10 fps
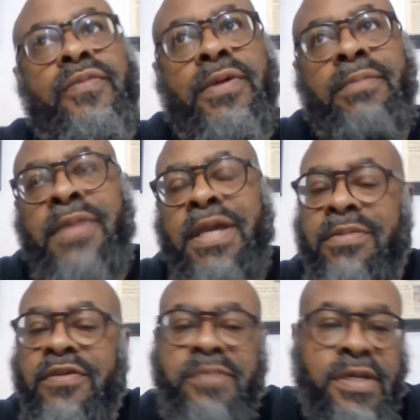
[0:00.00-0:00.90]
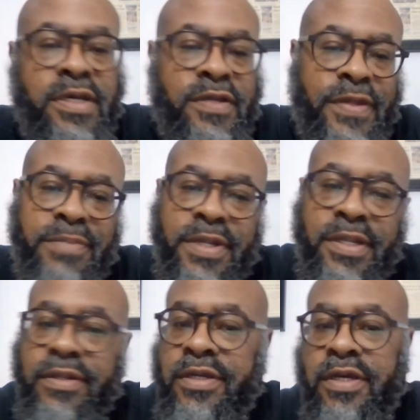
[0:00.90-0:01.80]
maybe it's because I've
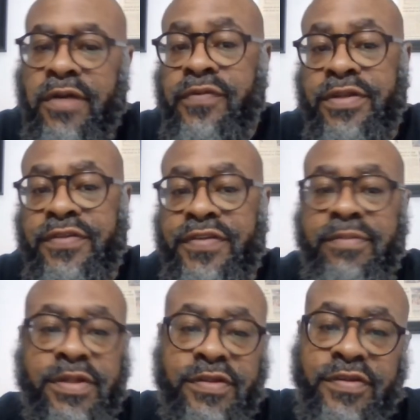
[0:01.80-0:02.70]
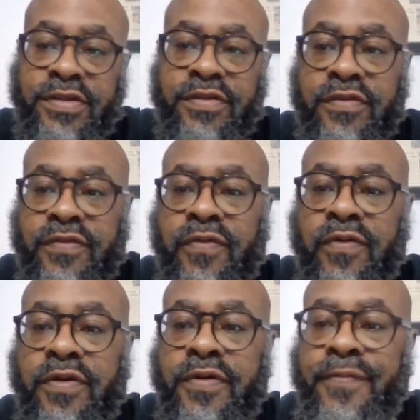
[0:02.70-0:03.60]
been covering the 76ers
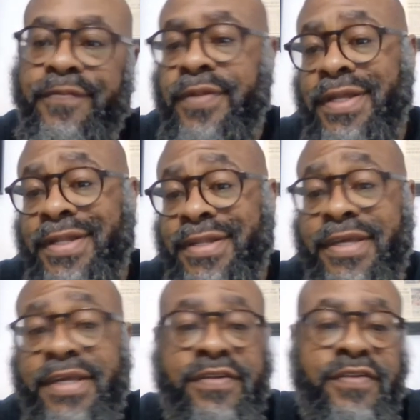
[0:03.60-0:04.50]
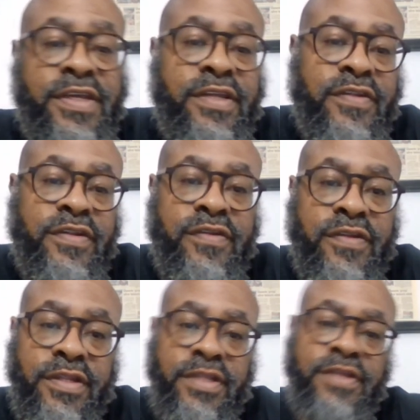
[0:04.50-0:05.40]
for 10 seasons.
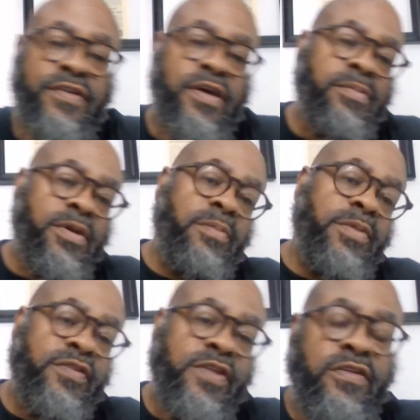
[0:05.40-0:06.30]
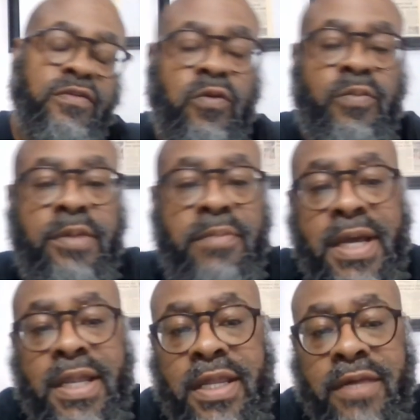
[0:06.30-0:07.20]
This upcoming season will be
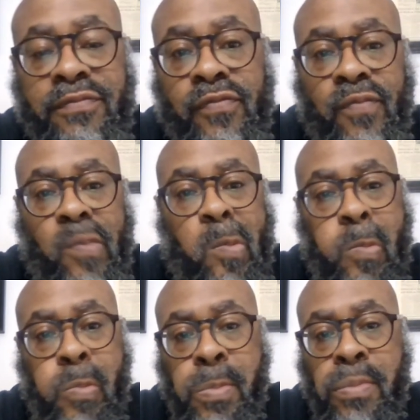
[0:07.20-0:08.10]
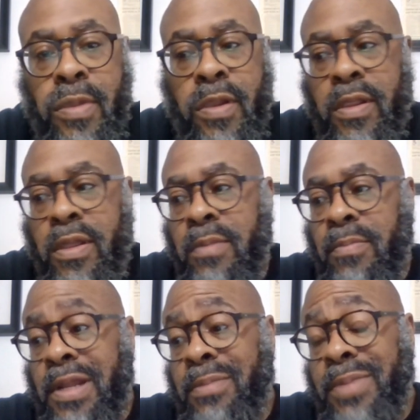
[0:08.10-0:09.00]
my 11th.
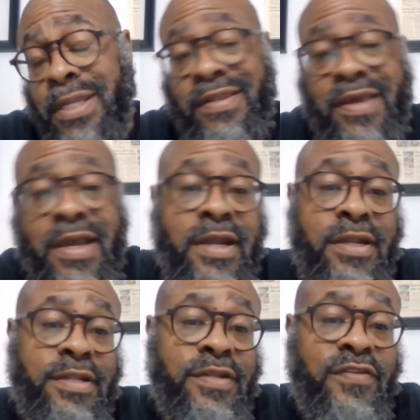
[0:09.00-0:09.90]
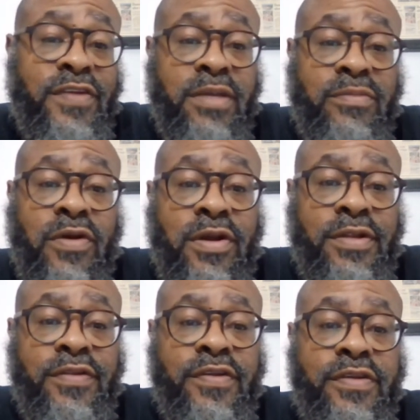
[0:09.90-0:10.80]
But I'm getting tired of this James
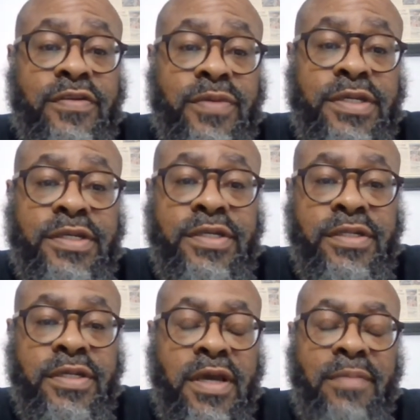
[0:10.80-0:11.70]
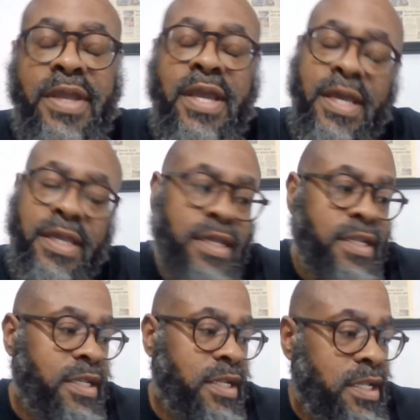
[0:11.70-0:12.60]
Harden situation. I mean, I get
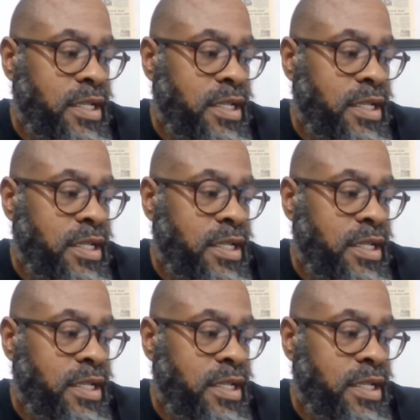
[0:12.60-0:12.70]
it.